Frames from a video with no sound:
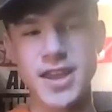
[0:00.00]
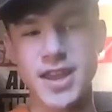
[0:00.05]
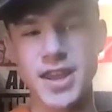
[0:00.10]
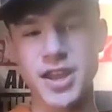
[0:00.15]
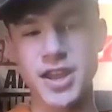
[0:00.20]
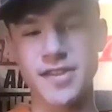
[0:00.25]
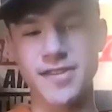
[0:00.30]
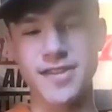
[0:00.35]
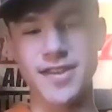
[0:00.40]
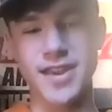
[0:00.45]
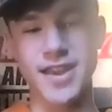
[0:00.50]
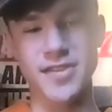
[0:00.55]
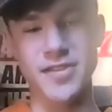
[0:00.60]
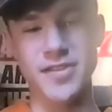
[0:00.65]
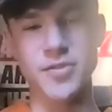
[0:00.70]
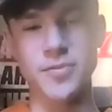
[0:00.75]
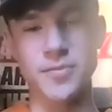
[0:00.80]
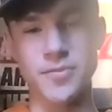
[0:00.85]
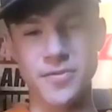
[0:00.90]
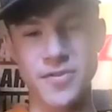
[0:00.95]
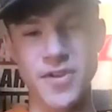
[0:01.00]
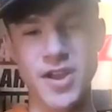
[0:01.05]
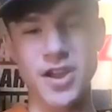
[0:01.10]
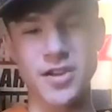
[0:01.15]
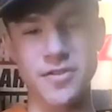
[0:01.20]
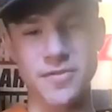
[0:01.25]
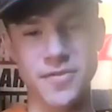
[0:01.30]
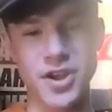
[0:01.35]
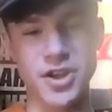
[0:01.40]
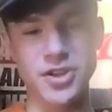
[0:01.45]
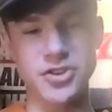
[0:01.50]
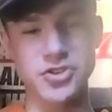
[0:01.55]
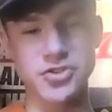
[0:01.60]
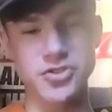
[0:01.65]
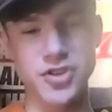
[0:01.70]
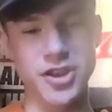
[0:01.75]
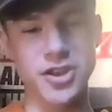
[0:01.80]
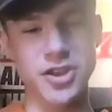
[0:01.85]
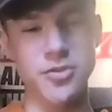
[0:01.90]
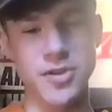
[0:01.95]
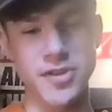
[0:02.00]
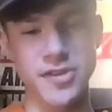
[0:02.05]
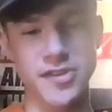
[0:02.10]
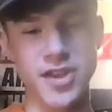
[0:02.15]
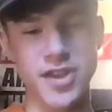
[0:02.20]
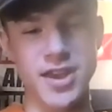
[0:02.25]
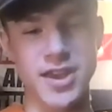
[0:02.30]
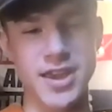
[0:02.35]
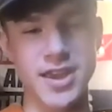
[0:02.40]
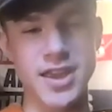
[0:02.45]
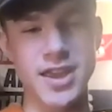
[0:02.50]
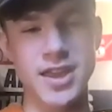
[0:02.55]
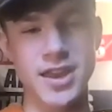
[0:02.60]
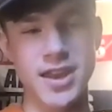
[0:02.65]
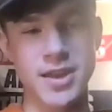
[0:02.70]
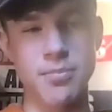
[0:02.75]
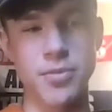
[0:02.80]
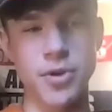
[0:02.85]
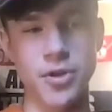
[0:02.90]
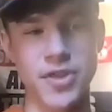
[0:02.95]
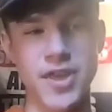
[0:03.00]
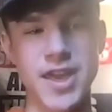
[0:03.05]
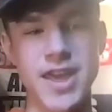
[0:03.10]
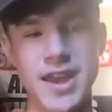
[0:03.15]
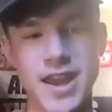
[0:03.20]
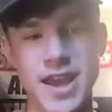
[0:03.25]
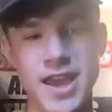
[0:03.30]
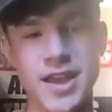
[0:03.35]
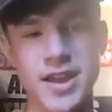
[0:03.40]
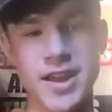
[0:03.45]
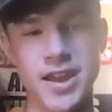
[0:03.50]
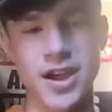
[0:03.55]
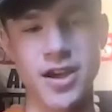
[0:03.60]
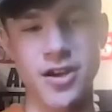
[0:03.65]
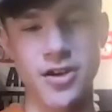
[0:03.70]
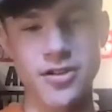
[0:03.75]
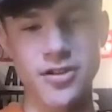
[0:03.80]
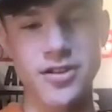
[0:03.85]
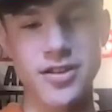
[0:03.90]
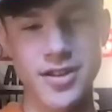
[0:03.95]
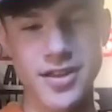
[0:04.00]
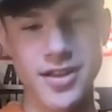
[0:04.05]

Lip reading: and it's a very, very strenuous hike in both in and out.